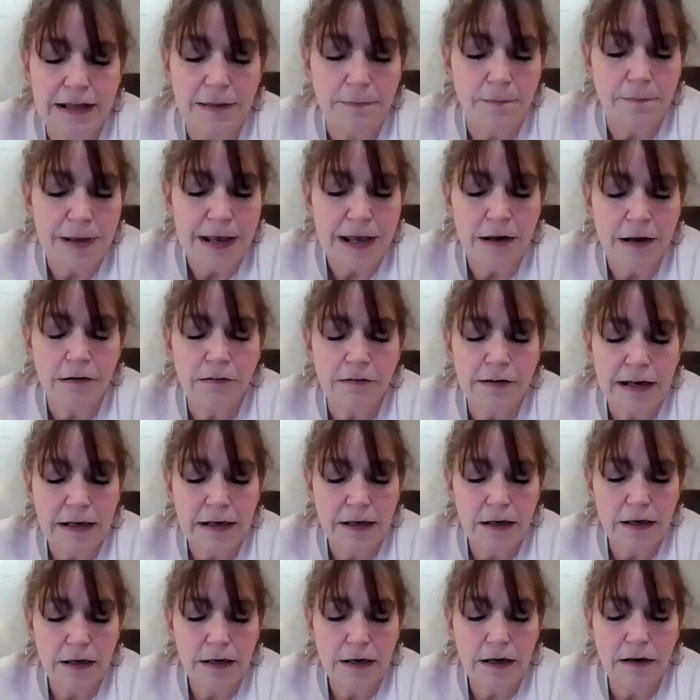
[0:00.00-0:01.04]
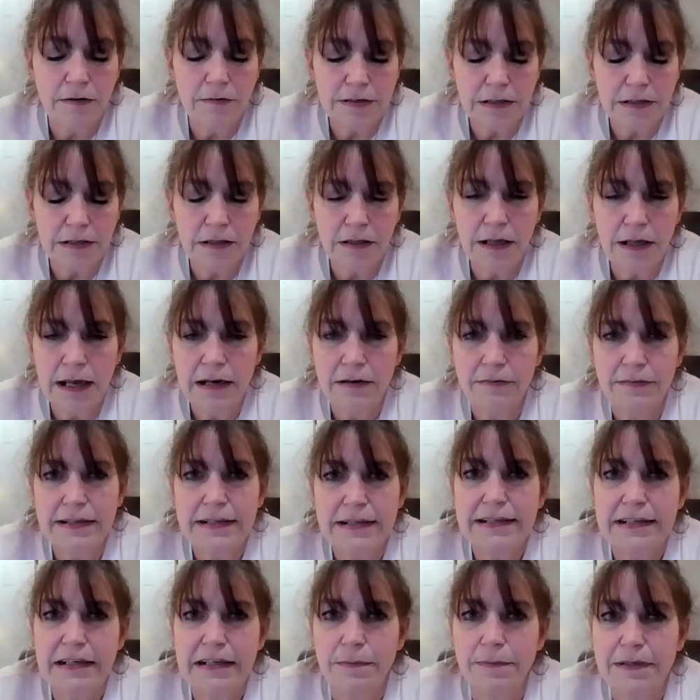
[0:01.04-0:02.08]
That bank rec covers a lot of
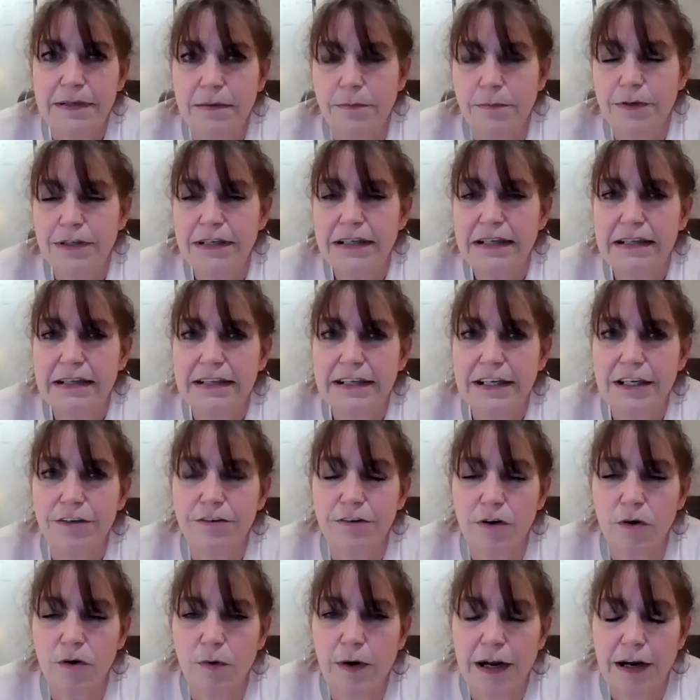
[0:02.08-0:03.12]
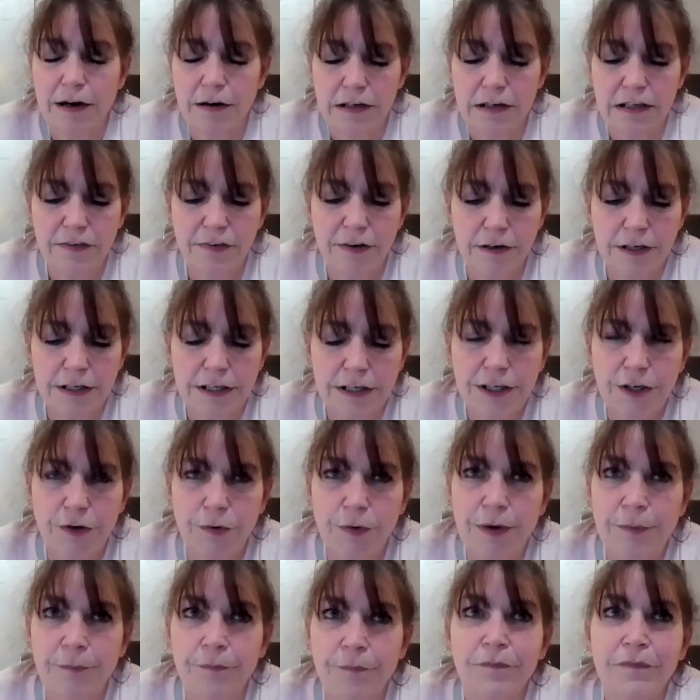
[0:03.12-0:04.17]
the steps that most of the states require as far as
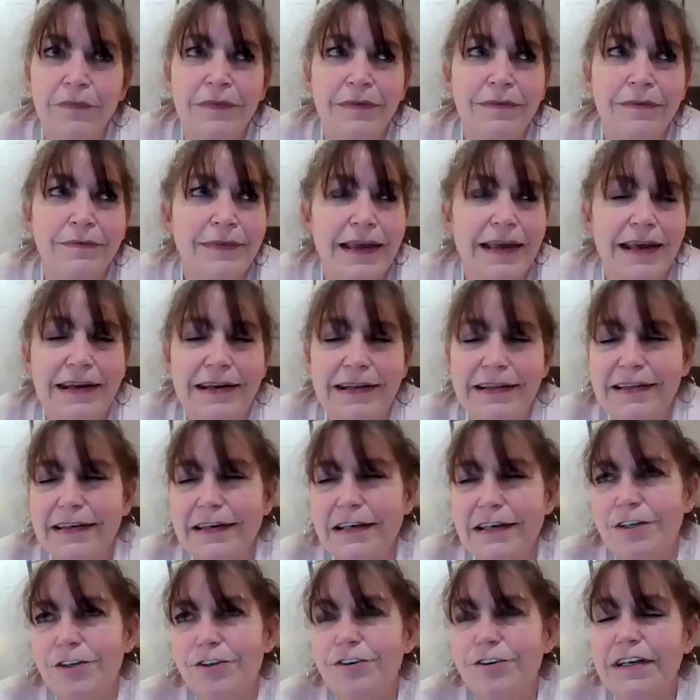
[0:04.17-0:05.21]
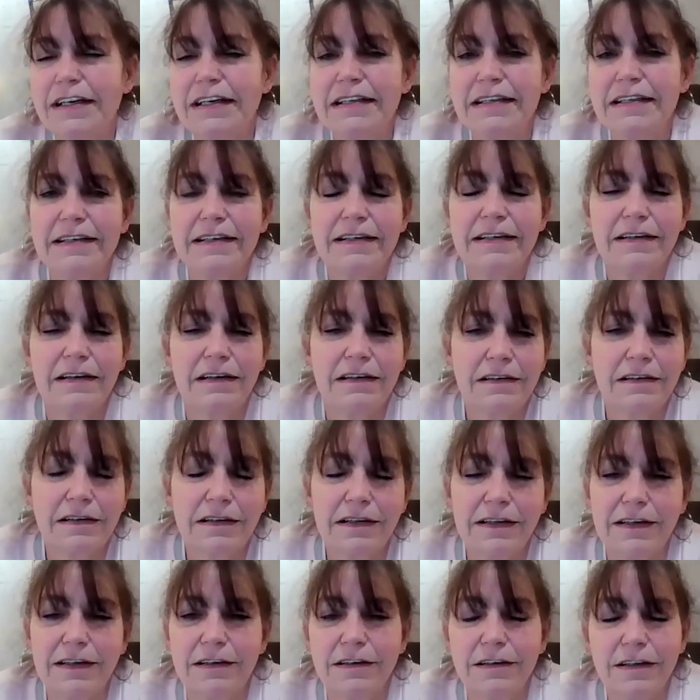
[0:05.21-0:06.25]
showing anything in transit,
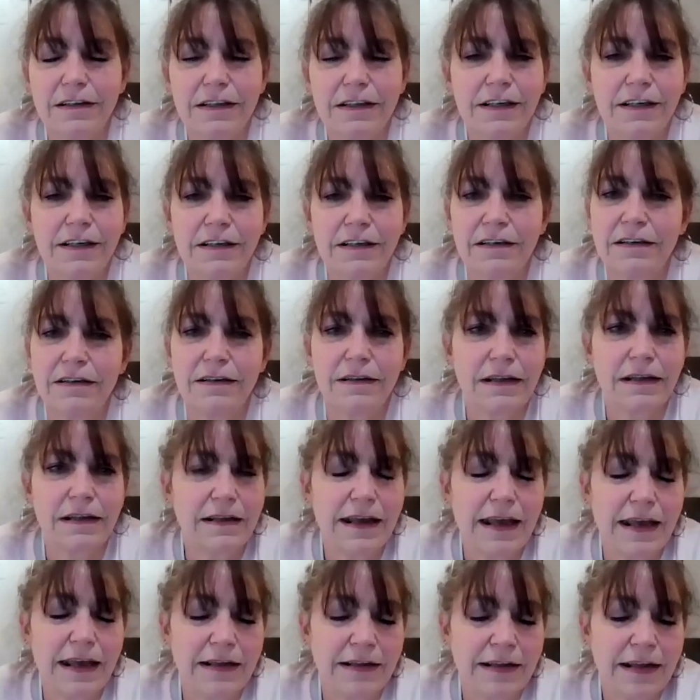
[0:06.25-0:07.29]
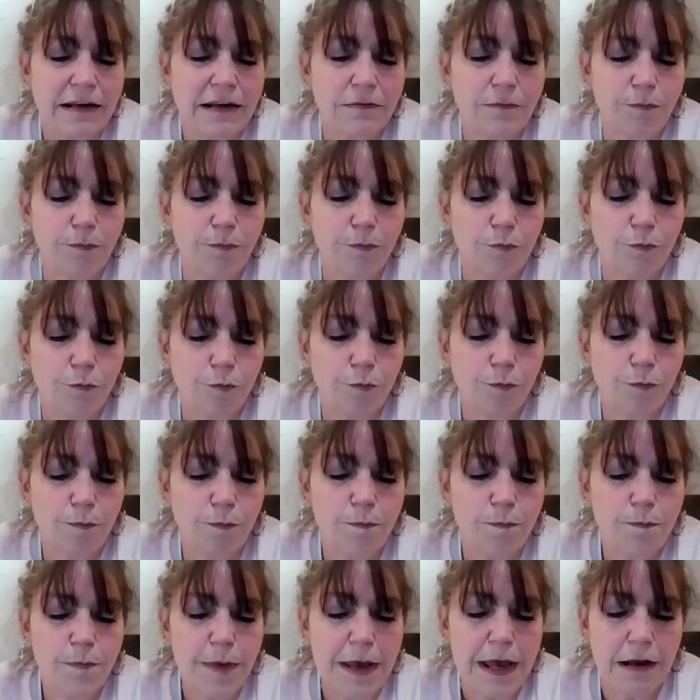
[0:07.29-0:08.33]
uncleared, cleared, and that
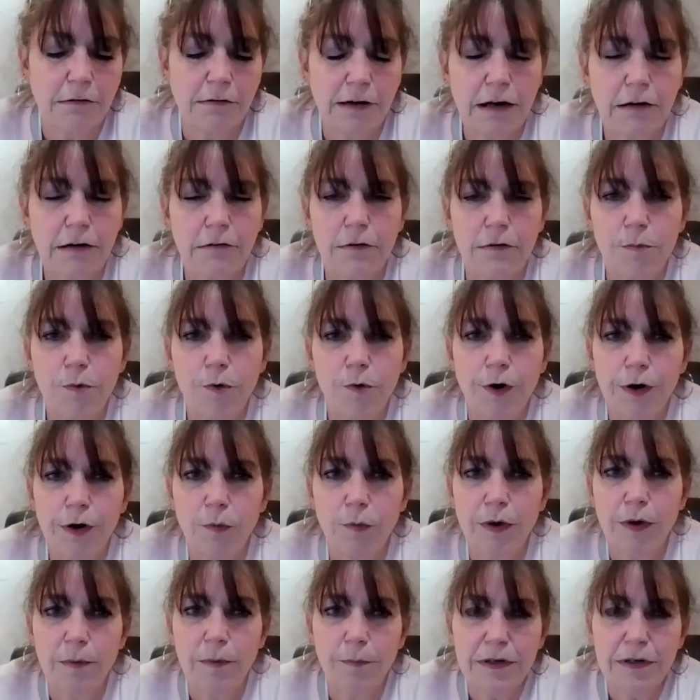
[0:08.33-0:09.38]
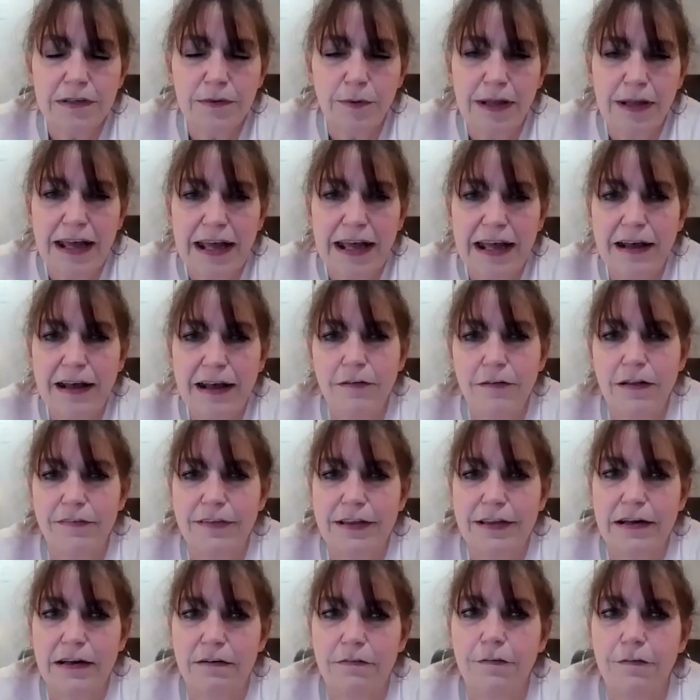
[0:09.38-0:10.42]
bank rec report in QuickBooks will have all
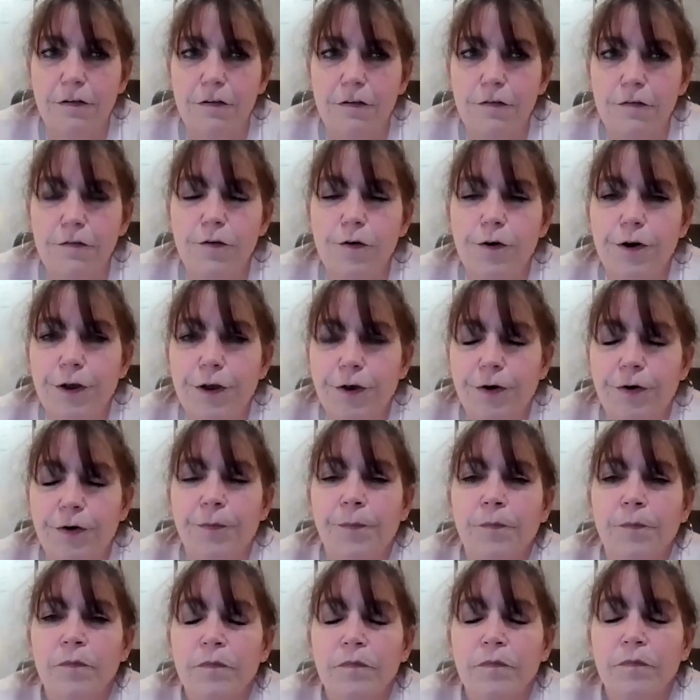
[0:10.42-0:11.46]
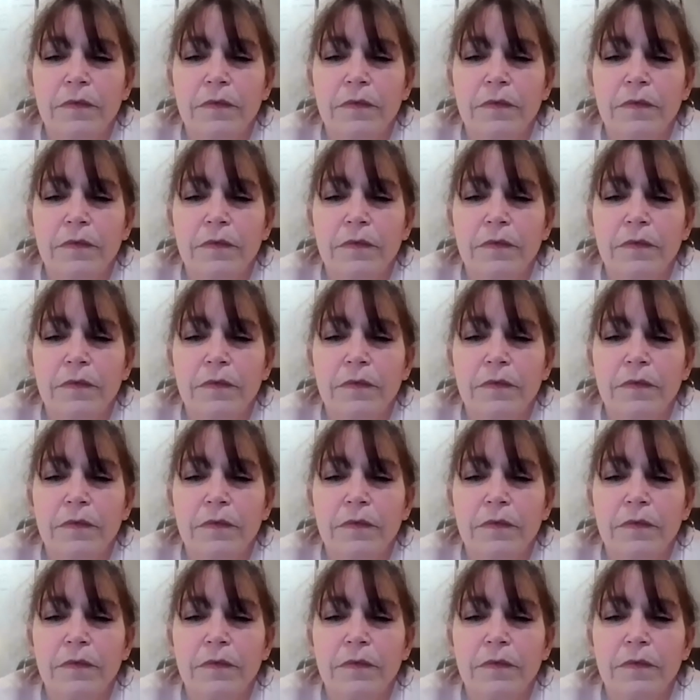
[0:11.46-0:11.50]
that info for you.